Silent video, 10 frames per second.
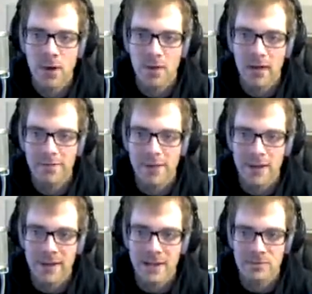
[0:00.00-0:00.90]
all that
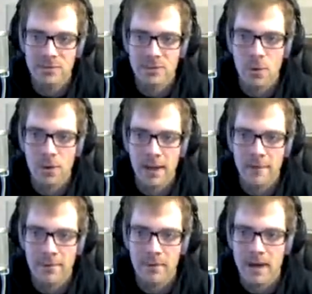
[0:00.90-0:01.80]
fucking extra score
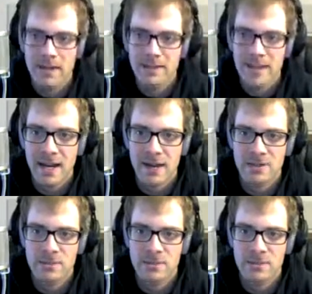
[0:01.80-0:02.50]
came from. And I did take out some